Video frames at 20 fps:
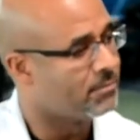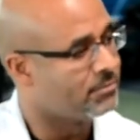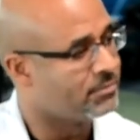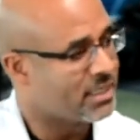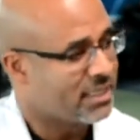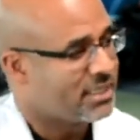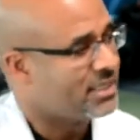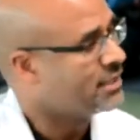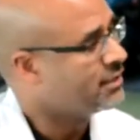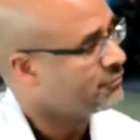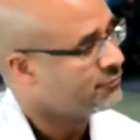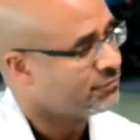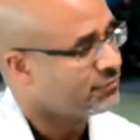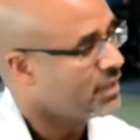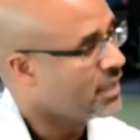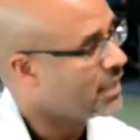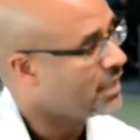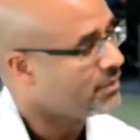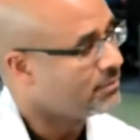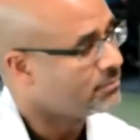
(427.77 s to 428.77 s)
they get
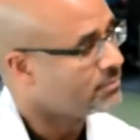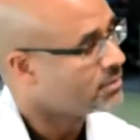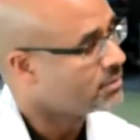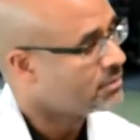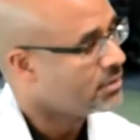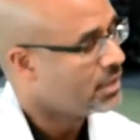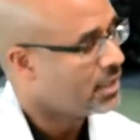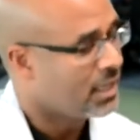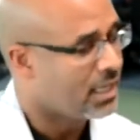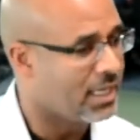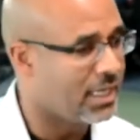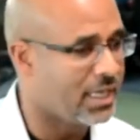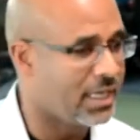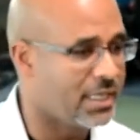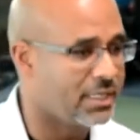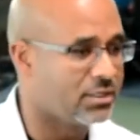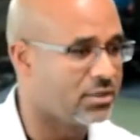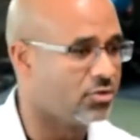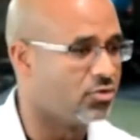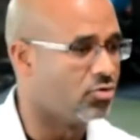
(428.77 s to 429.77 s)
inflamed. Mm-hmm.
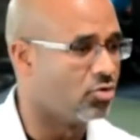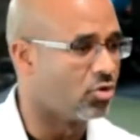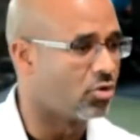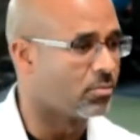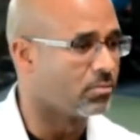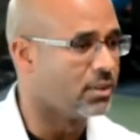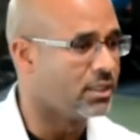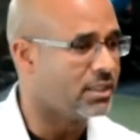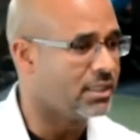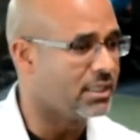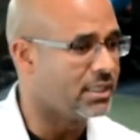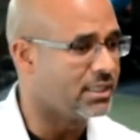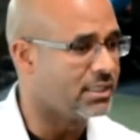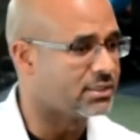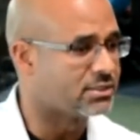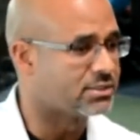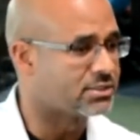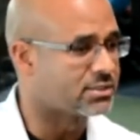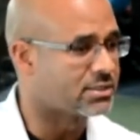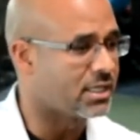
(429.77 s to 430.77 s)
And normally
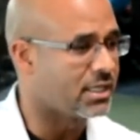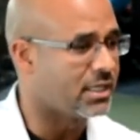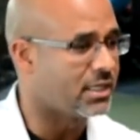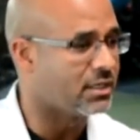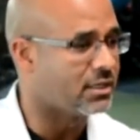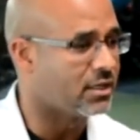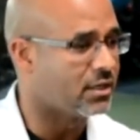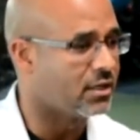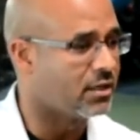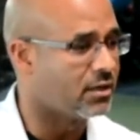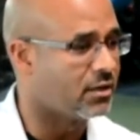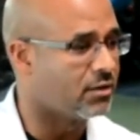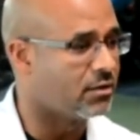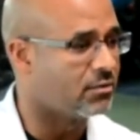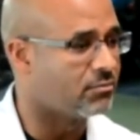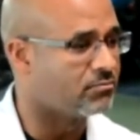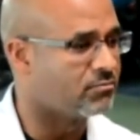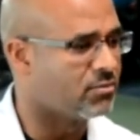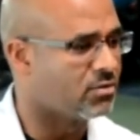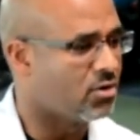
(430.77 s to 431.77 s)
it's a
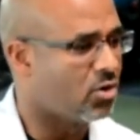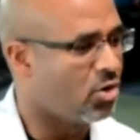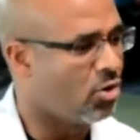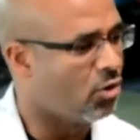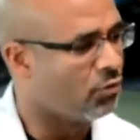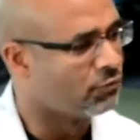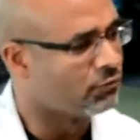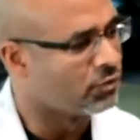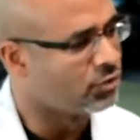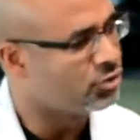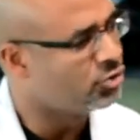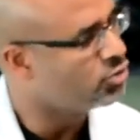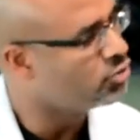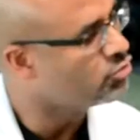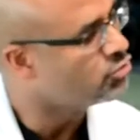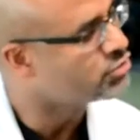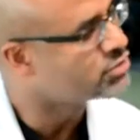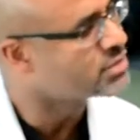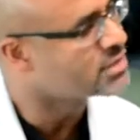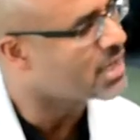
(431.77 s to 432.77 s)

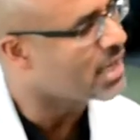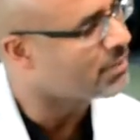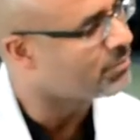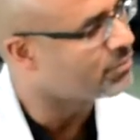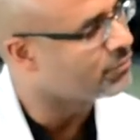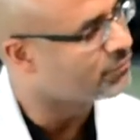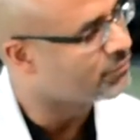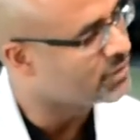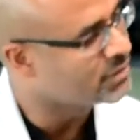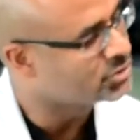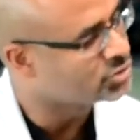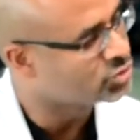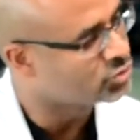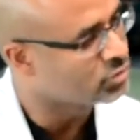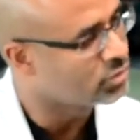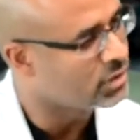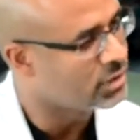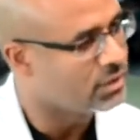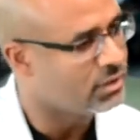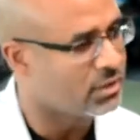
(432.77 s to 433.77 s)
overuse type of injury.